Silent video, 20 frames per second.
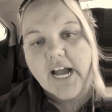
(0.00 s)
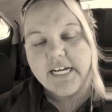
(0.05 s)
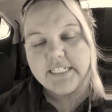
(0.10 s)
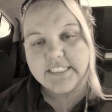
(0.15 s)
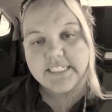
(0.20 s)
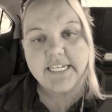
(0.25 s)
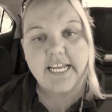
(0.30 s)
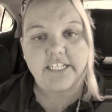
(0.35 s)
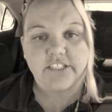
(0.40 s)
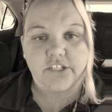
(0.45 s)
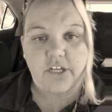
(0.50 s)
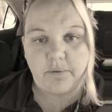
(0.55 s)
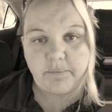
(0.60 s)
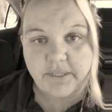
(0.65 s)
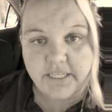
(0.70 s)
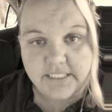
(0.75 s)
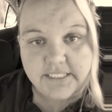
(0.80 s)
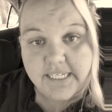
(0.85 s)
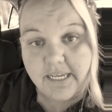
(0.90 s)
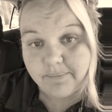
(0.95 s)
Today's going
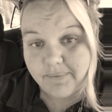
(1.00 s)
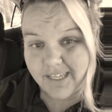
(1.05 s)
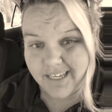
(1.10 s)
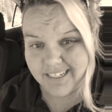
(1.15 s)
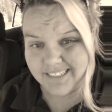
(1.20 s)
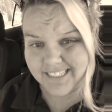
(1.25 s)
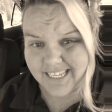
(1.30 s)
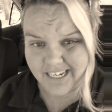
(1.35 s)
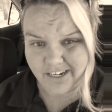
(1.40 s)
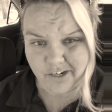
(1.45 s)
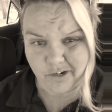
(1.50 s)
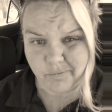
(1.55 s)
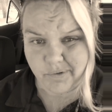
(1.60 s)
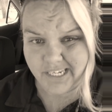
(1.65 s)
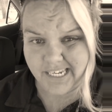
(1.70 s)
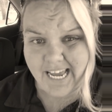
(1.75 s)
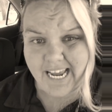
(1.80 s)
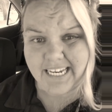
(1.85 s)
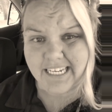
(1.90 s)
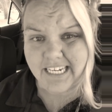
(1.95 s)
to be the same thing. It's like going to be
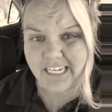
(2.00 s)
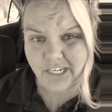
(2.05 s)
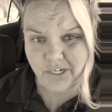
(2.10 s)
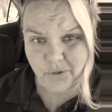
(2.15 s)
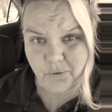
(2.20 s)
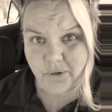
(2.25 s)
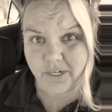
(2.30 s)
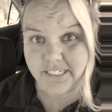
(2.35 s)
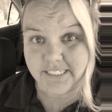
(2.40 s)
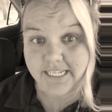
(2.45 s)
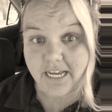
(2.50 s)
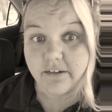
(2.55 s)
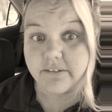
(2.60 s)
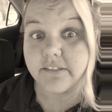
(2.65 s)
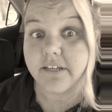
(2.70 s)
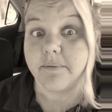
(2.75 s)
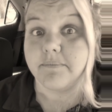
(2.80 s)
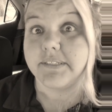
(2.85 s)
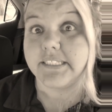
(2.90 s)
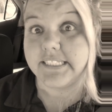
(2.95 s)
90 degrees out.
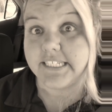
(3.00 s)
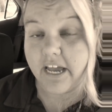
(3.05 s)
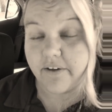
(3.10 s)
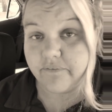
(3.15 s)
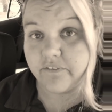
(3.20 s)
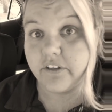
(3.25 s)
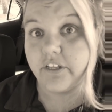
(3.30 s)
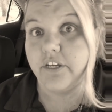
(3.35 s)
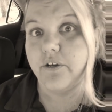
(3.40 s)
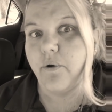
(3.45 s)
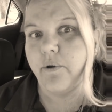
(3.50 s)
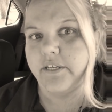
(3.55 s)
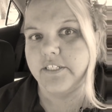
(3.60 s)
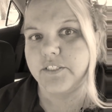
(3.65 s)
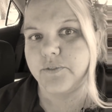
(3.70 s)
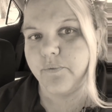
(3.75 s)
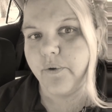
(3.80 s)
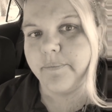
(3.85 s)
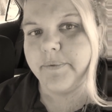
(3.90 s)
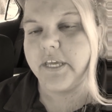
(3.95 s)
So I'm definitely going
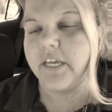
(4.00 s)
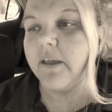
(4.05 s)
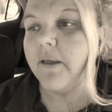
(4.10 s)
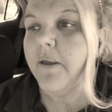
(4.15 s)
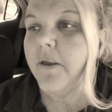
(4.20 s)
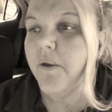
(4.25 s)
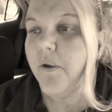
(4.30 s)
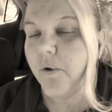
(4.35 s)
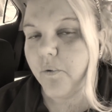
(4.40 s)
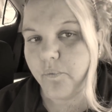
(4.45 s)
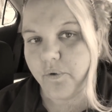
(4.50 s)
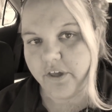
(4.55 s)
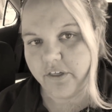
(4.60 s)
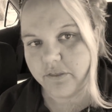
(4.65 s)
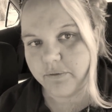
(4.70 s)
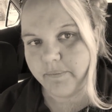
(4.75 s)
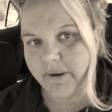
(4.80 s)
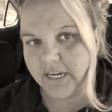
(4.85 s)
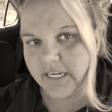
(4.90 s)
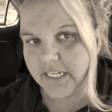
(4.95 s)
swimming
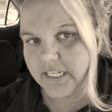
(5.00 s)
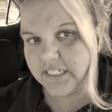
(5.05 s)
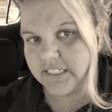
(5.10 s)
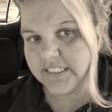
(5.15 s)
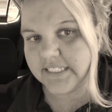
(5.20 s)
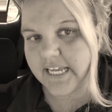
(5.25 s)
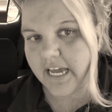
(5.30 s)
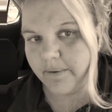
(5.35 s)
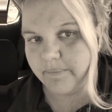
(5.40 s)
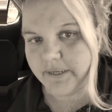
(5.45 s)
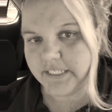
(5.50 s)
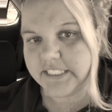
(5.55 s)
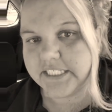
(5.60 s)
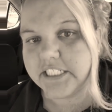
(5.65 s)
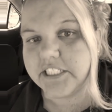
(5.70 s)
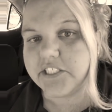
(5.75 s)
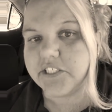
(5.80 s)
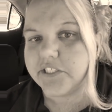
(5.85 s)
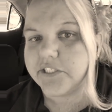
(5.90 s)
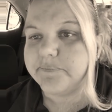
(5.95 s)
with my niece and my
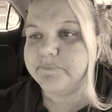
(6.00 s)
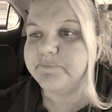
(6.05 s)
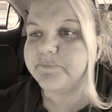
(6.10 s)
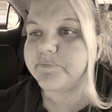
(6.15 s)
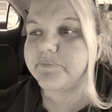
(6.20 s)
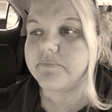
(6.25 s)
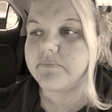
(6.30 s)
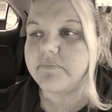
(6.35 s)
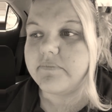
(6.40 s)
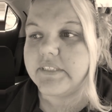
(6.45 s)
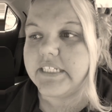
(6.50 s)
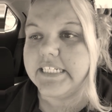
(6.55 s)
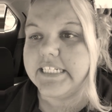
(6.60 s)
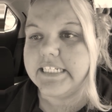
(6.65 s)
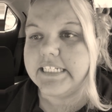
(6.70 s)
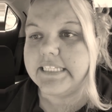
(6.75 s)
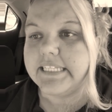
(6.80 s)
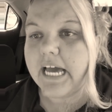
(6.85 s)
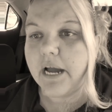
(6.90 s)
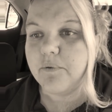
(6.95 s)
sister.
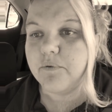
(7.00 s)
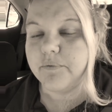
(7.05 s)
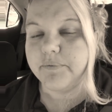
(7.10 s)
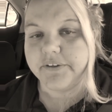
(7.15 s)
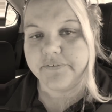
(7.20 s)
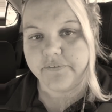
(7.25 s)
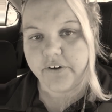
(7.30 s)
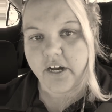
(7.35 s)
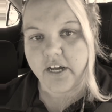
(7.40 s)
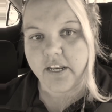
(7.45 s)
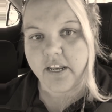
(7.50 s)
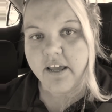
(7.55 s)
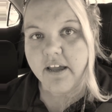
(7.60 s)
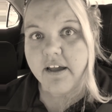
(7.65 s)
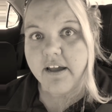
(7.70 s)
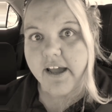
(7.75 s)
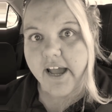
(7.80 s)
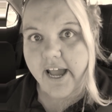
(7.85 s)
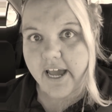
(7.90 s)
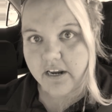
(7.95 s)
And that will be fun,
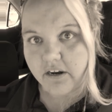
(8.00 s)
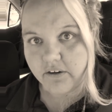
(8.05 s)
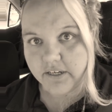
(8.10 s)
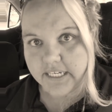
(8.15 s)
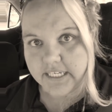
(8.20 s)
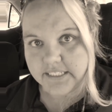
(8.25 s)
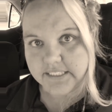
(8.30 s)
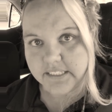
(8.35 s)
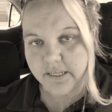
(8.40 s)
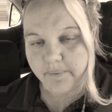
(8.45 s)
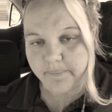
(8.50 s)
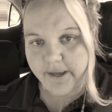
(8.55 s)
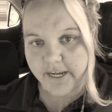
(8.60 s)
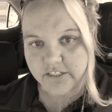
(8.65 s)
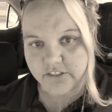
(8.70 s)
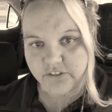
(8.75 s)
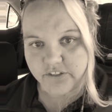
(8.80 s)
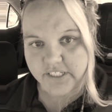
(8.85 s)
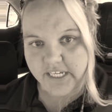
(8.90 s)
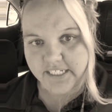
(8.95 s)
and I'll get some
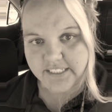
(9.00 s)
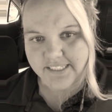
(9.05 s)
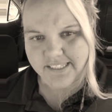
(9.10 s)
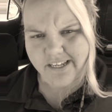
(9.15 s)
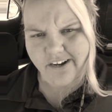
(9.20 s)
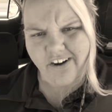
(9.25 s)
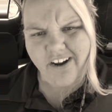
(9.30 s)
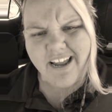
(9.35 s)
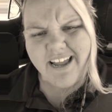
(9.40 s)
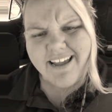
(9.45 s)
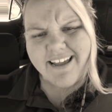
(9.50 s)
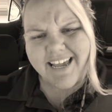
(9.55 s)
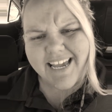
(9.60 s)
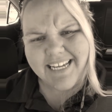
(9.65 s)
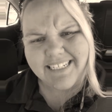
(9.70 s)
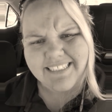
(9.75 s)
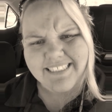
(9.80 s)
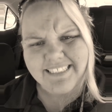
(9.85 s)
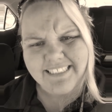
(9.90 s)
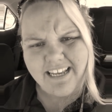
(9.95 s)
exercise in there.
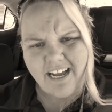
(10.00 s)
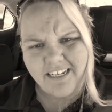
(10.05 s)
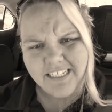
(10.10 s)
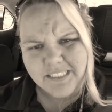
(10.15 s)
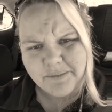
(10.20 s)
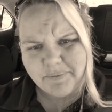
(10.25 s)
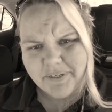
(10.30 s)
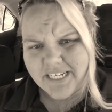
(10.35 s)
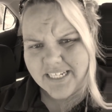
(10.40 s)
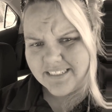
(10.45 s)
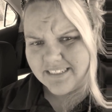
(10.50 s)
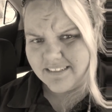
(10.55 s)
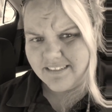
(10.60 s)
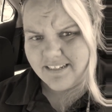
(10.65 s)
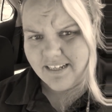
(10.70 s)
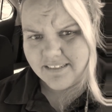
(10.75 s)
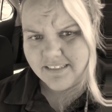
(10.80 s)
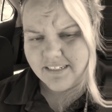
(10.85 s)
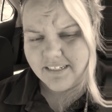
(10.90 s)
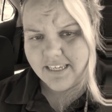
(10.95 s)
It sucks because it
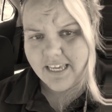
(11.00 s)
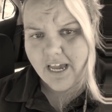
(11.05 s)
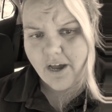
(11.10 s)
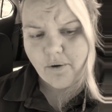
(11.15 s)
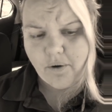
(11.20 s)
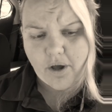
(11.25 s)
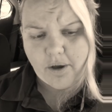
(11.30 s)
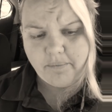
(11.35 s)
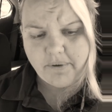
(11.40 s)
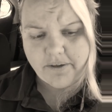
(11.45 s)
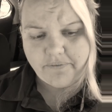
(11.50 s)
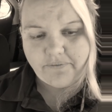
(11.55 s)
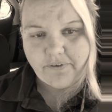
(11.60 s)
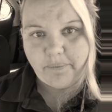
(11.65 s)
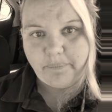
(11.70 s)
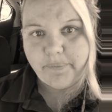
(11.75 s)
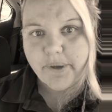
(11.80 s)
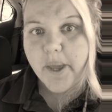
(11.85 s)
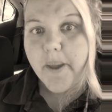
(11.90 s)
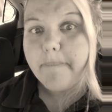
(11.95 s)
doesn't count on my
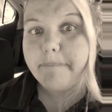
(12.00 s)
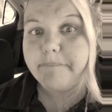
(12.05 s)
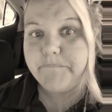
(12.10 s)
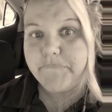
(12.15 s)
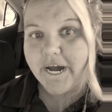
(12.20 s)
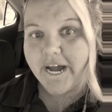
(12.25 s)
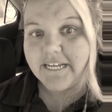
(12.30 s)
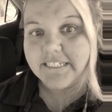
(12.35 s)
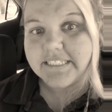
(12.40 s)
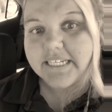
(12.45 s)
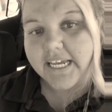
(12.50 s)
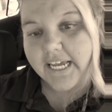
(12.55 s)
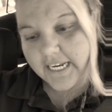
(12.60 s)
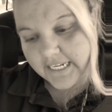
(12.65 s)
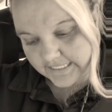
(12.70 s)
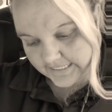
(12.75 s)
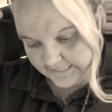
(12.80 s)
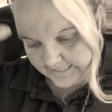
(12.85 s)
Fitbit, but it is